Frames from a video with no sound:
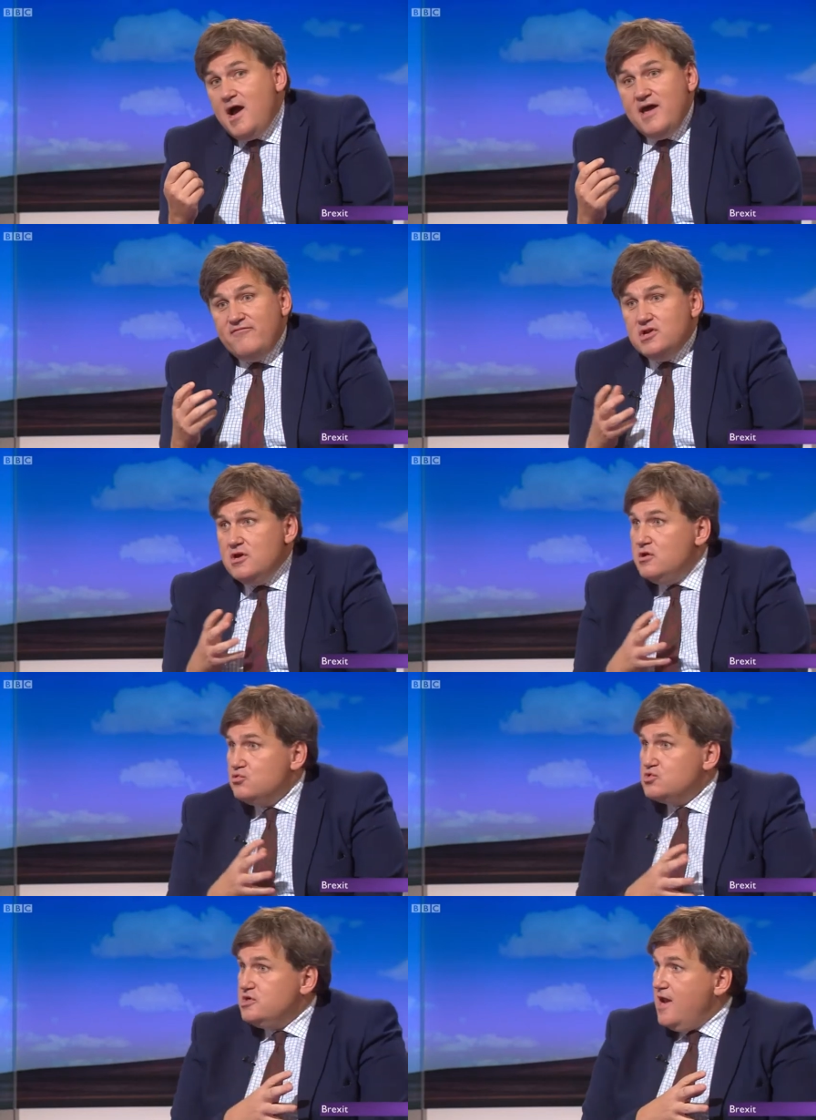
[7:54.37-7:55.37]
I haven't heard
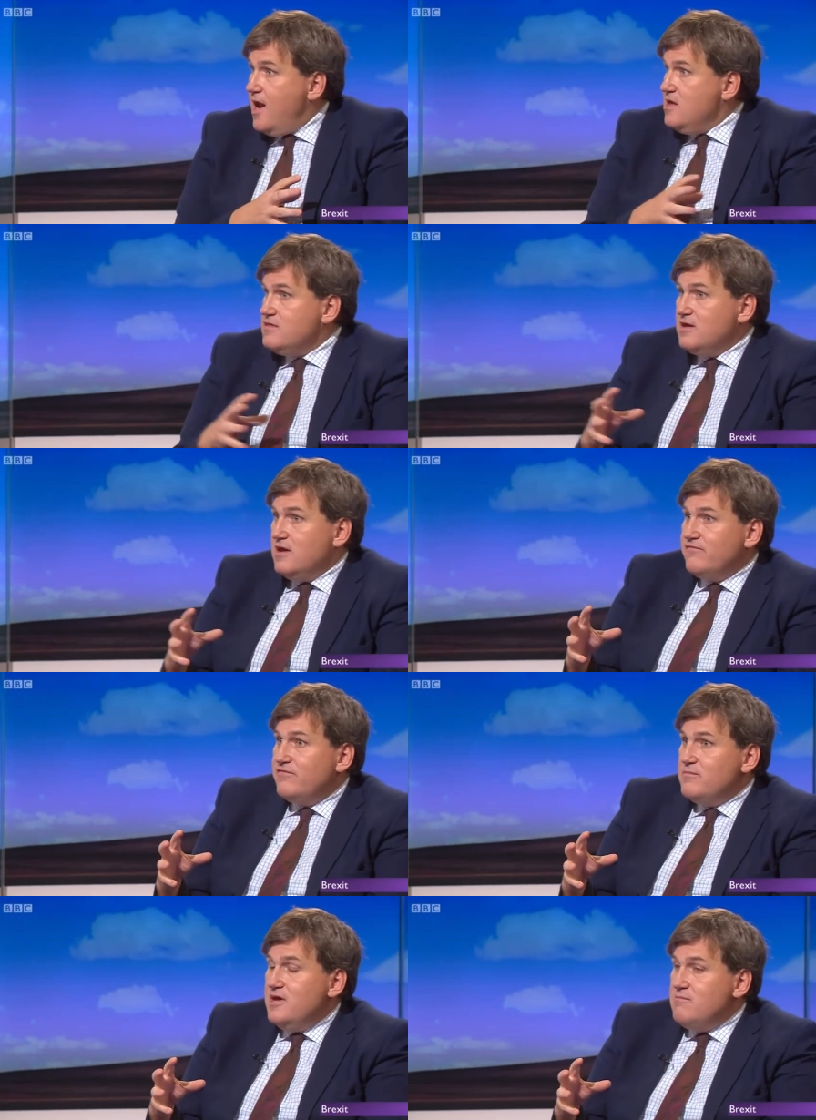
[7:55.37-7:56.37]
or seen anything
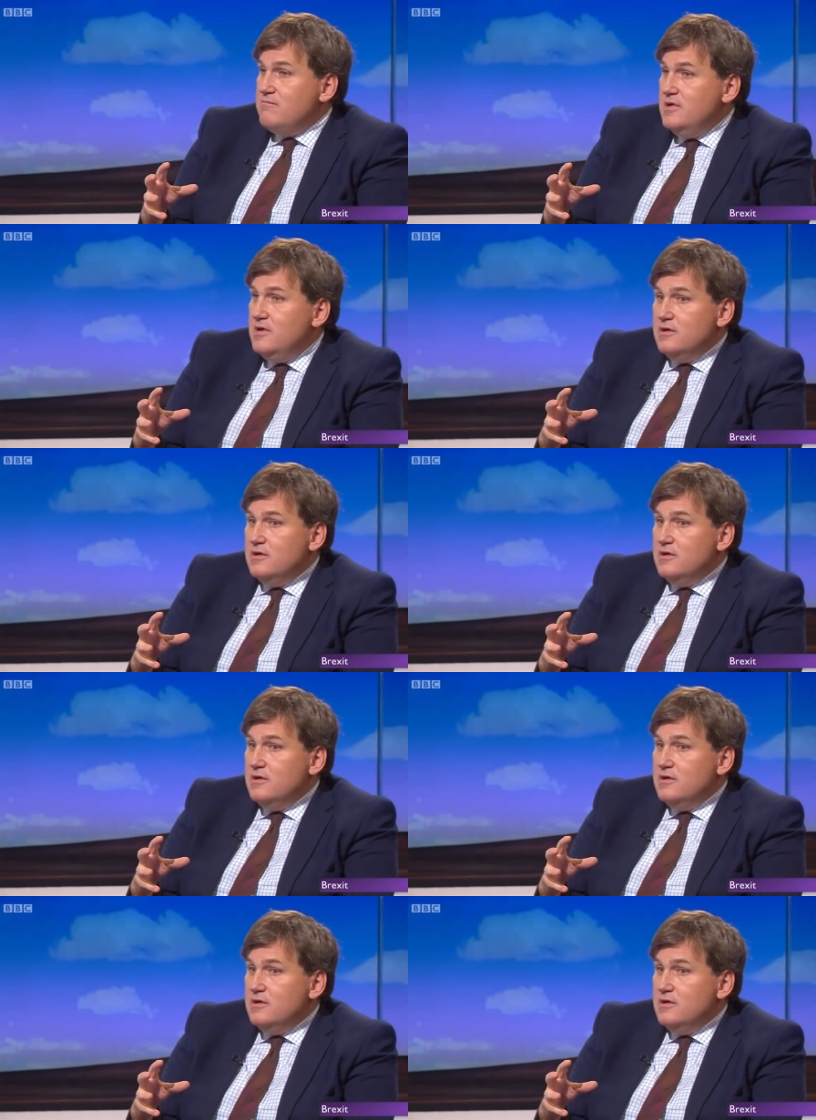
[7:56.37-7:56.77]
from him